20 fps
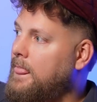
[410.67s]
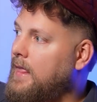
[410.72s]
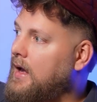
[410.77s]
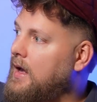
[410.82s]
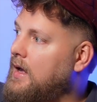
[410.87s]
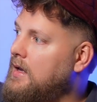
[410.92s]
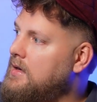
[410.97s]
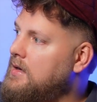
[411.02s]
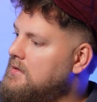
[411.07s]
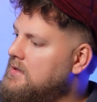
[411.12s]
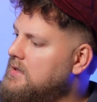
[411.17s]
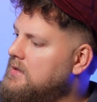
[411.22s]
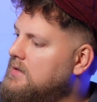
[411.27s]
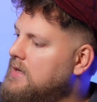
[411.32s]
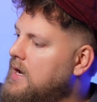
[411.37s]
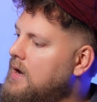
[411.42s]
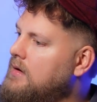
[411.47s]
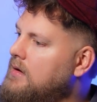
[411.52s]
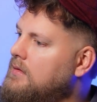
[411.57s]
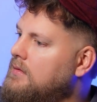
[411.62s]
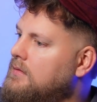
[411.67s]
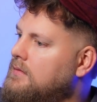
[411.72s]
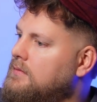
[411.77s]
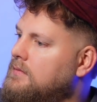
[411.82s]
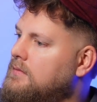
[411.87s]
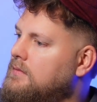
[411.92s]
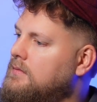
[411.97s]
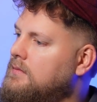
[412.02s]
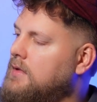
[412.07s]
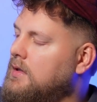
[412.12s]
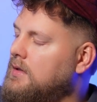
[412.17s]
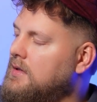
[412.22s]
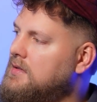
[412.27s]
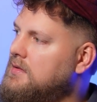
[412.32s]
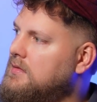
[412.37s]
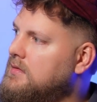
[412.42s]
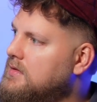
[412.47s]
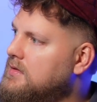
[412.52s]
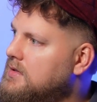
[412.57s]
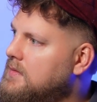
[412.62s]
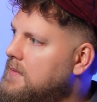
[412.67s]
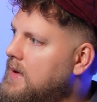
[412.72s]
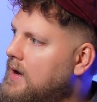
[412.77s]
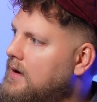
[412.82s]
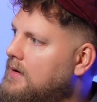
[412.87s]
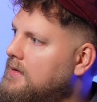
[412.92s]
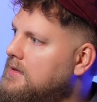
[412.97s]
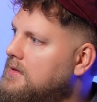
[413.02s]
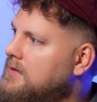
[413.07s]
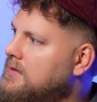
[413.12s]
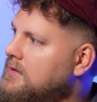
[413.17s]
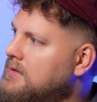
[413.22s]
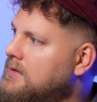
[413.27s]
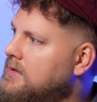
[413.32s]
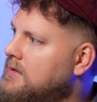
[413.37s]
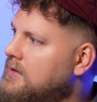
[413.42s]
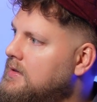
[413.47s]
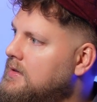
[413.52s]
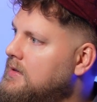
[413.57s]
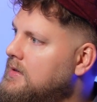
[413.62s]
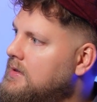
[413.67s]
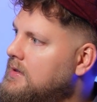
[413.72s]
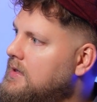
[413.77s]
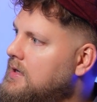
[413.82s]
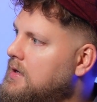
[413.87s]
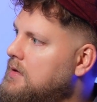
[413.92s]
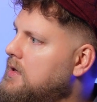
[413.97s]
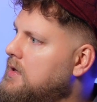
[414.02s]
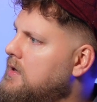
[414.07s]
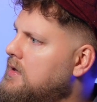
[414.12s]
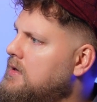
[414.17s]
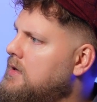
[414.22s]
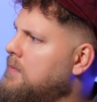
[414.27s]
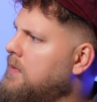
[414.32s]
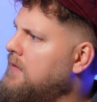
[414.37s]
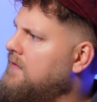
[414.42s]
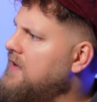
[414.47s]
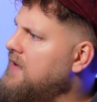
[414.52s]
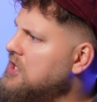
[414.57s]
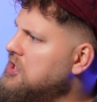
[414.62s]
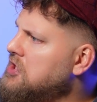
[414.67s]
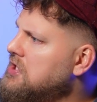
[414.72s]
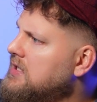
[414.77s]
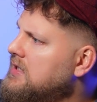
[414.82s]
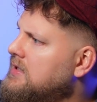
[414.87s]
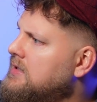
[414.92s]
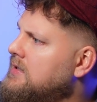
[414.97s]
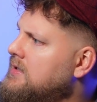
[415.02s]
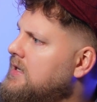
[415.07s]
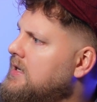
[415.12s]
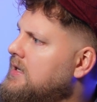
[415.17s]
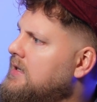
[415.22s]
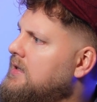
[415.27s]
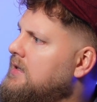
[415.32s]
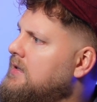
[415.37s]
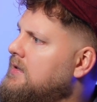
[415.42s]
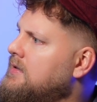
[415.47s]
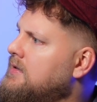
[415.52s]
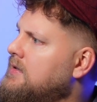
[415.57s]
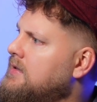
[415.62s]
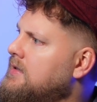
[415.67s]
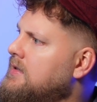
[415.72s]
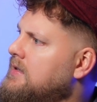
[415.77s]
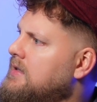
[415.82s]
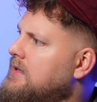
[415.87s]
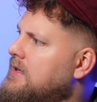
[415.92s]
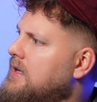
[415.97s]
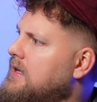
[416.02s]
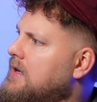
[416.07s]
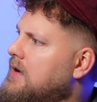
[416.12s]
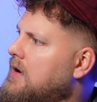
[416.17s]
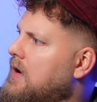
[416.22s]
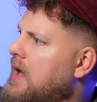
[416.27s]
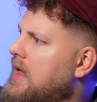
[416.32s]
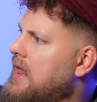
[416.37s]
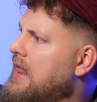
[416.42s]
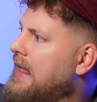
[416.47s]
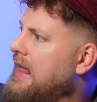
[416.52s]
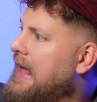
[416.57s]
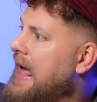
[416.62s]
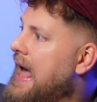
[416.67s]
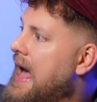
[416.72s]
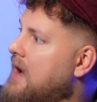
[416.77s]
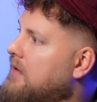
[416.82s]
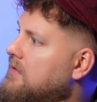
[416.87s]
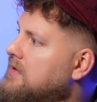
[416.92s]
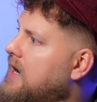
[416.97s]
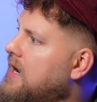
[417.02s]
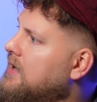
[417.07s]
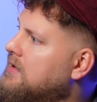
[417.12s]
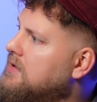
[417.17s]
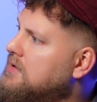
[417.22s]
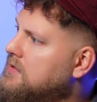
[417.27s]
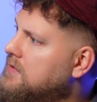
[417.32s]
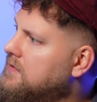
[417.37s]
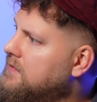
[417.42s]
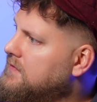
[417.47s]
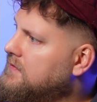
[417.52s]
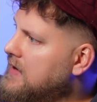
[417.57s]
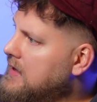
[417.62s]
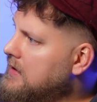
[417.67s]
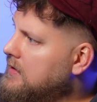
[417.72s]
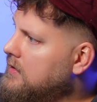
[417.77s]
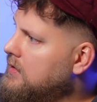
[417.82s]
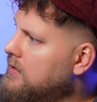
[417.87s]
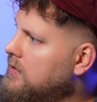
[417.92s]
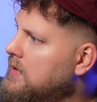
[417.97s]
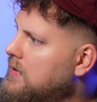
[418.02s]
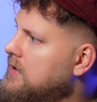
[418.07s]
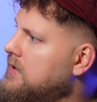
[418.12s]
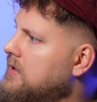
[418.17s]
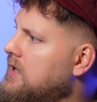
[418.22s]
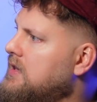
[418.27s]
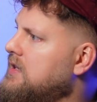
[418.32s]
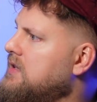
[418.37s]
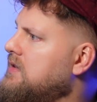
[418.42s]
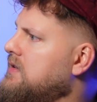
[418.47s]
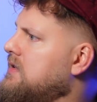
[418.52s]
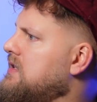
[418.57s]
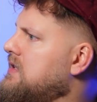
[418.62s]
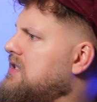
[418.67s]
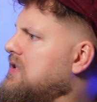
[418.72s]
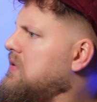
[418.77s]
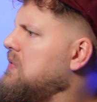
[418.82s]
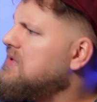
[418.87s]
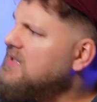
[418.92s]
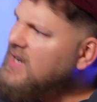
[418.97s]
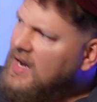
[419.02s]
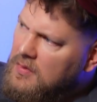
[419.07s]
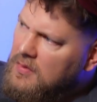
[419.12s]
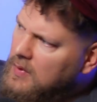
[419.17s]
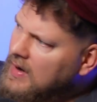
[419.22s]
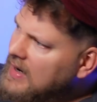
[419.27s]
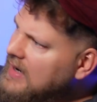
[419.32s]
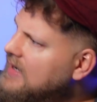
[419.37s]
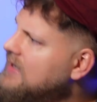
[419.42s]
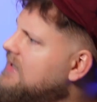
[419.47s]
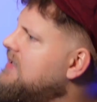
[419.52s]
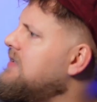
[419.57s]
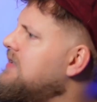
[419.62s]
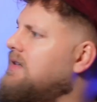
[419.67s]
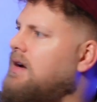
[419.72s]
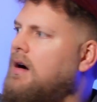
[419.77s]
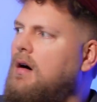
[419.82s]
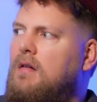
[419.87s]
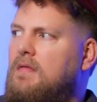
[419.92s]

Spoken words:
to tell the listeners about, the profession and, like how doctors feel and suicide rates and all